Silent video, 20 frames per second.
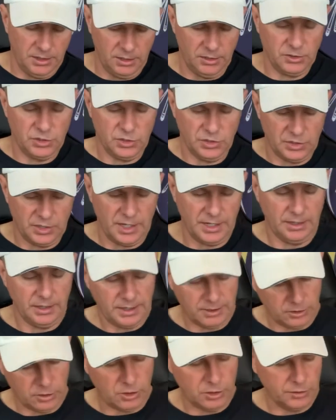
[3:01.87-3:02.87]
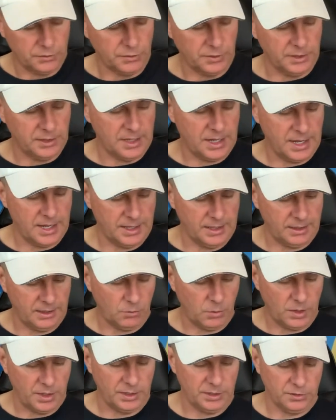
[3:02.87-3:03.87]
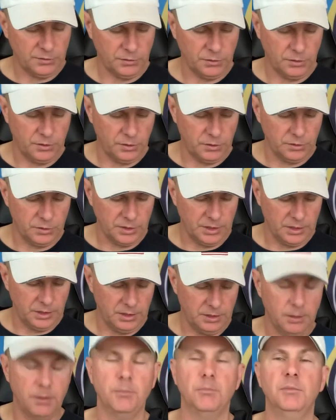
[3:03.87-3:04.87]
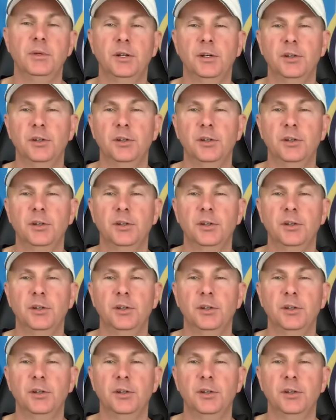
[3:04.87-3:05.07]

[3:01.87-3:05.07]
It's just saying alcohol is for the dying and wine is for those in bitter